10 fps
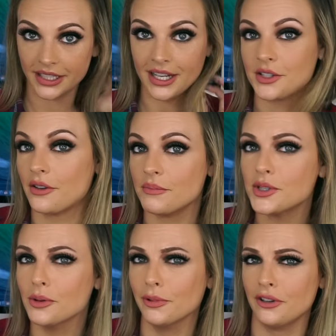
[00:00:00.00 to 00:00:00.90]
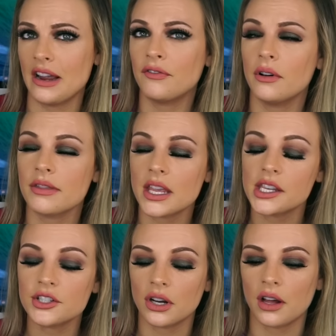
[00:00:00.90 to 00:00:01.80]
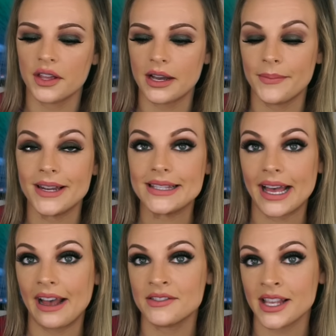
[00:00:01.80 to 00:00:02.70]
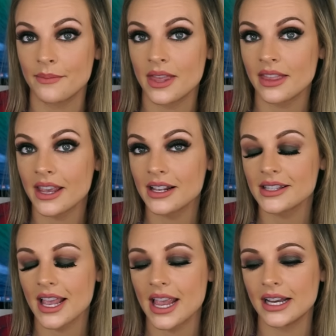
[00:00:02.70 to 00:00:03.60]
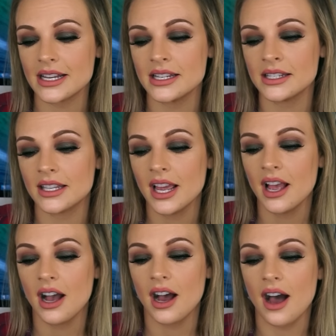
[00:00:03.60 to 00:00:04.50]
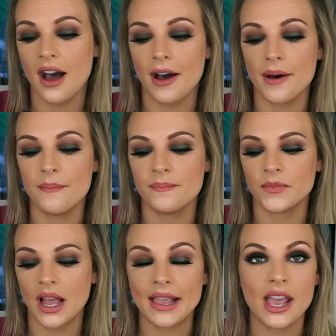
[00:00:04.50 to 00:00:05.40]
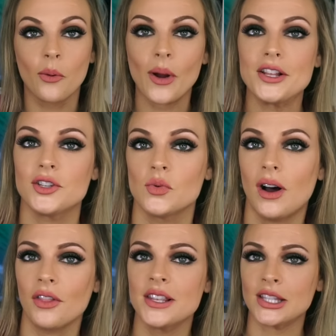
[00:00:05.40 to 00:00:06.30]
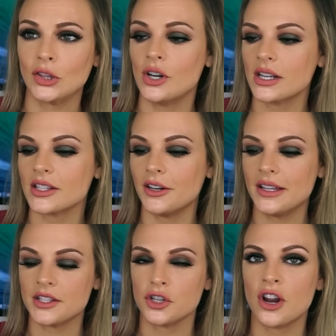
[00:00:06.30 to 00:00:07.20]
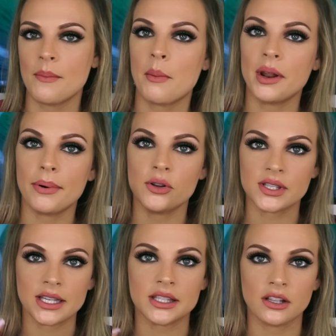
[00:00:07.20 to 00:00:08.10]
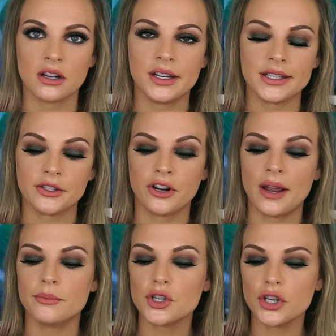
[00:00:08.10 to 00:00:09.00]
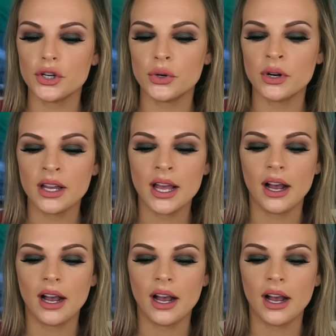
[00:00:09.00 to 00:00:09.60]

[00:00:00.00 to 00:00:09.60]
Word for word: Yeah, so I'm super grateful, and thank you to all the companies that have sent me things, and um, I can't wait to do all these looks on Instagram. I'm going to post this look on Instagram too.